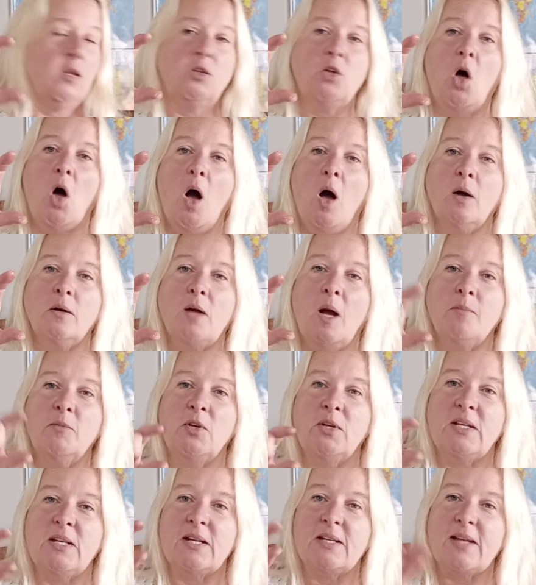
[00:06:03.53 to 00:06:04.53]
long, I'm
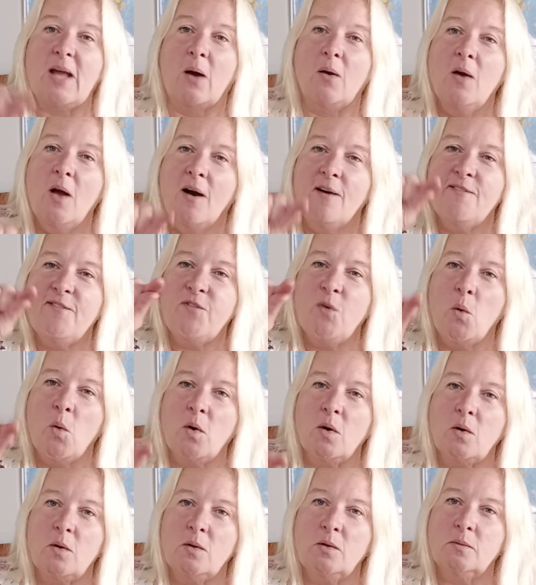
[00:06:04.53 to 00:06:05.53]
looking at it now,
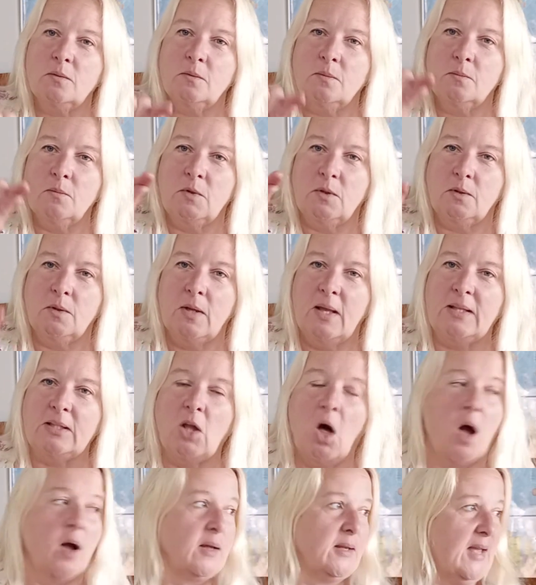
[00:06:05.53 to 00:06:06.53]
4
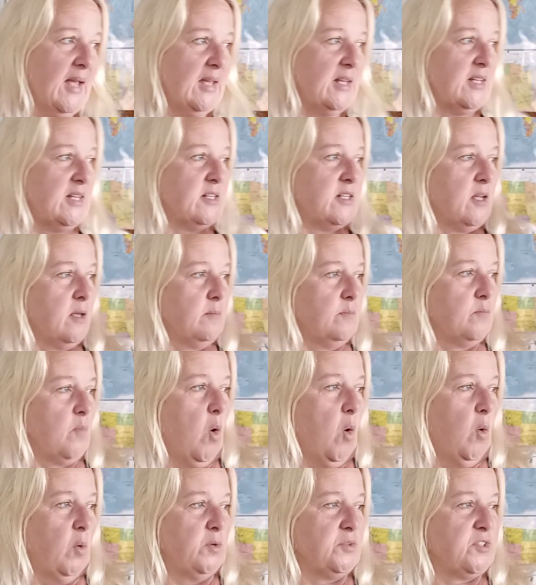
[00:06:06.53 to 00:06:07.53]
elongated
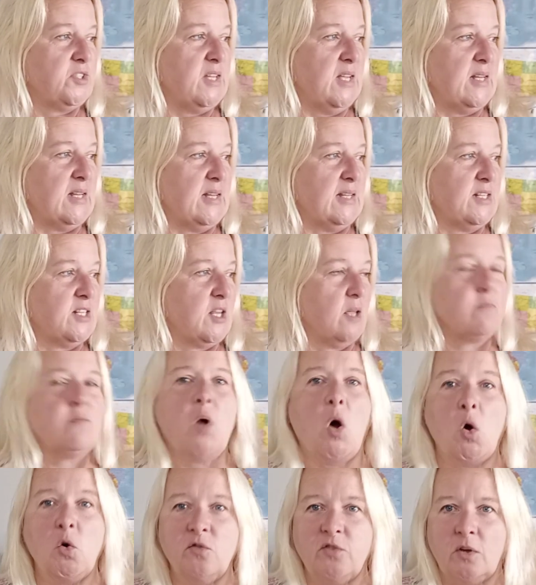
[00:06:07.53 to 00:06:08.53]
holes in it.
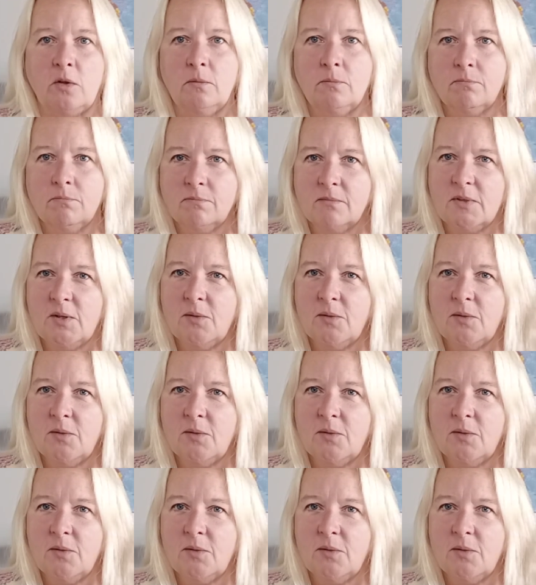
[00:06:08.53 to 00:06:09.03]
Oval.